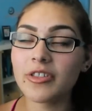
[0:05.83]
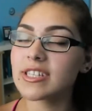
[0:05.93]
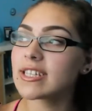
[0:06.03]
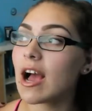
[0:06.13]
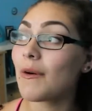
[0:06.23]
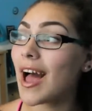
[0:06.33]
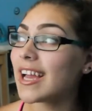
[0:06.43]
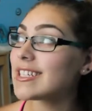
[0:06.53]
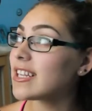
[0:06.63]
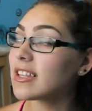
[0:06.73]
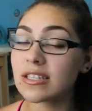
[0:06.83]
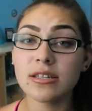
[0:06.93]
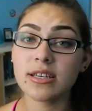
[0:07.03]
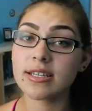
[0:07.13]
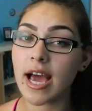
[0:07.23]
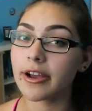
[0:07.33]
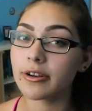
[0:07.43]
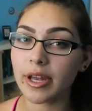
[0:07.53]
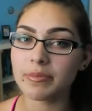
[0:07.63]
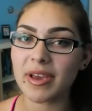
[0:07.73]
This is how I did it. This is an
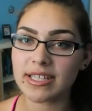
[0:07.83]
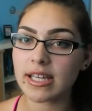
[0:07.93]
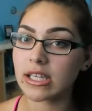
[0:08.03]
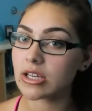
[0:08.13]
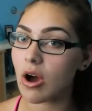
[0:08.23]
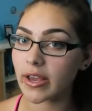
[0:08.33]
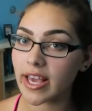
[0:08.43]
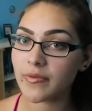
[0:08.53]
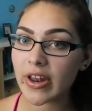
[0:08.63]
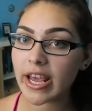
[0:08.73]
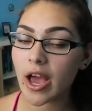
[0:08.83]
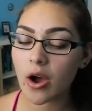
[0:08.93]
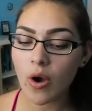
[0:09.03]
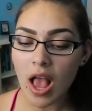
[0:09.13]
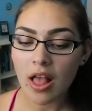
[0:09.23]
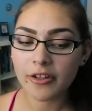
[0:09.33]
entire basically talking video.